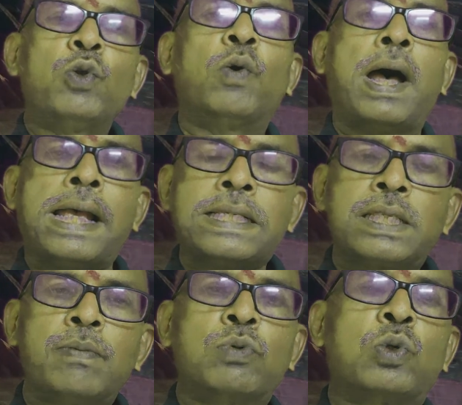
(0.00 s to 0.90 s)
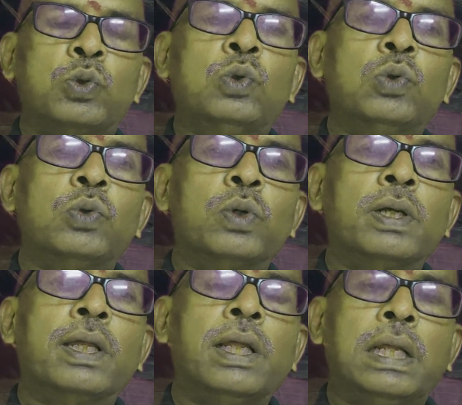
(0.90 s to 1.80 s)
you ask them to
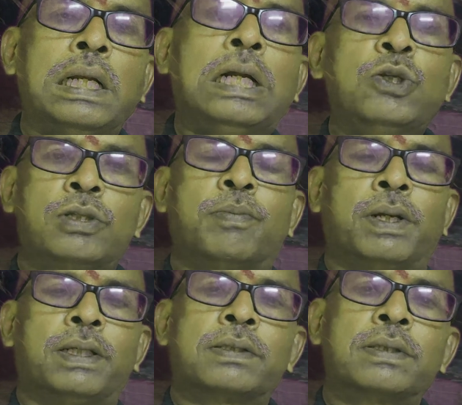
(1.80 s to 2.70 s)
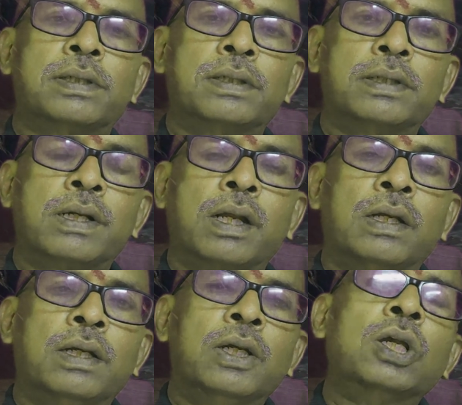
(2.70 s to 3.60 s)
reduce the price.
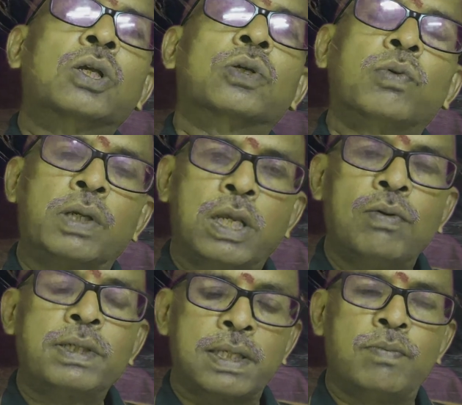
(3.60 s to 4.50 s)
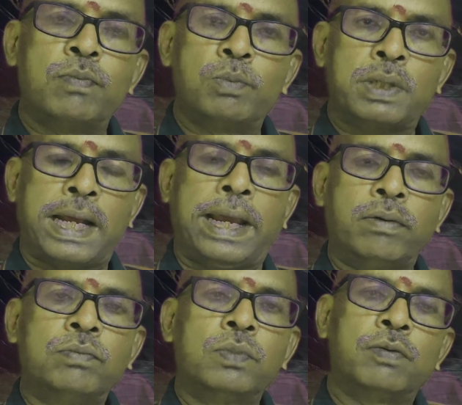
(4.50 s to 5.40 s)
Give us some
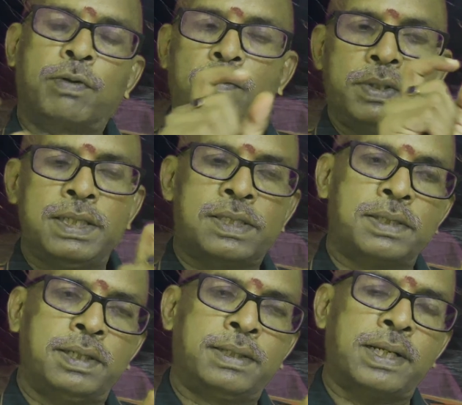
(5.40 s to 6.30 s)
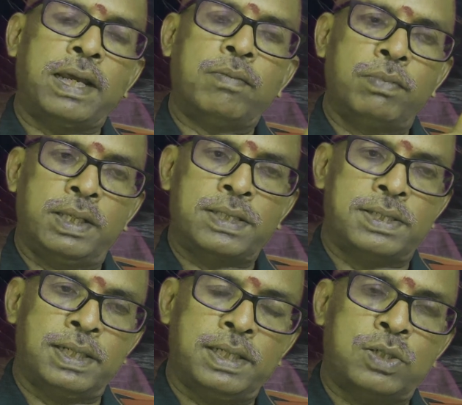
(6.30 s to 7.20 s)
time from this time, this
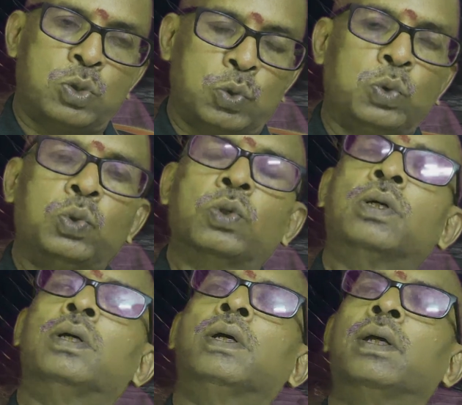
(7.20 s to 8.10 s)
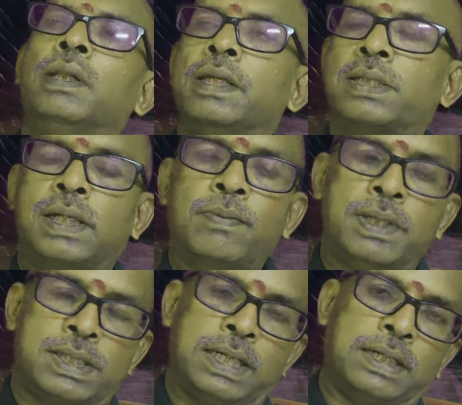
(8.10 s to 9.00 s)
date to this time,
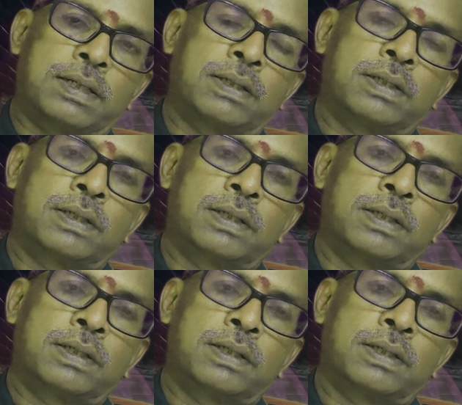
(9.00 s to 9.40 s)
this date.